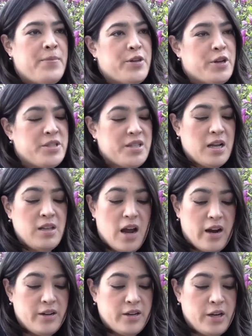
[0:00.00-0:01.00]
there's a
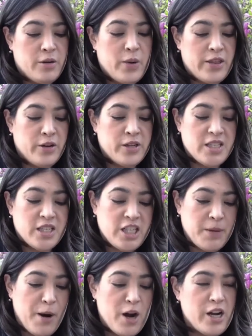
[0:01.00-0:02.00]
large, whether it's the
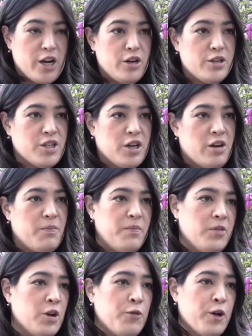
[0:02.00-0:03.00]
Tea Partiers or
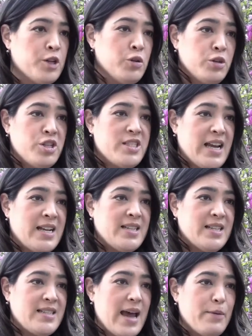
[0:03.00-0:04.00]
folks who are just
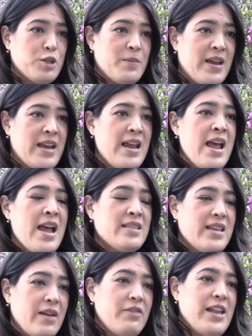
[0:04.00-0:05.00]
anti-establishment,
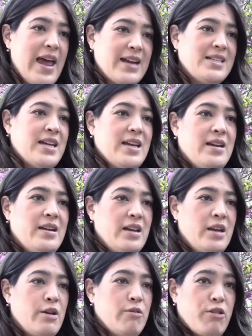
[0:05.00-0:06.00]
they've elected
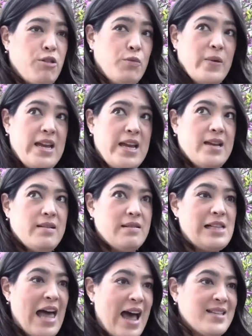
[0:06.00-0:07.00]
3
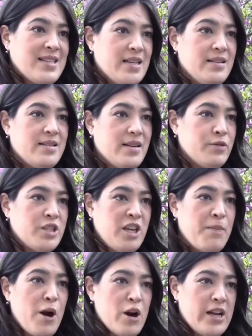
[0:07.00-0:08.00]
classes of
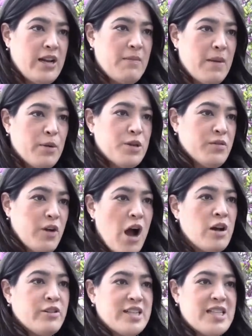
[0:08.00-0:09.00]
Tea Party members of
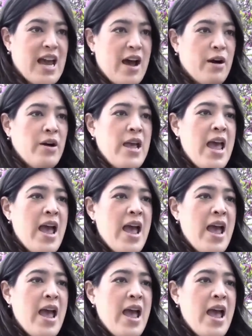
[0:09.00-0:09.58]
Congress now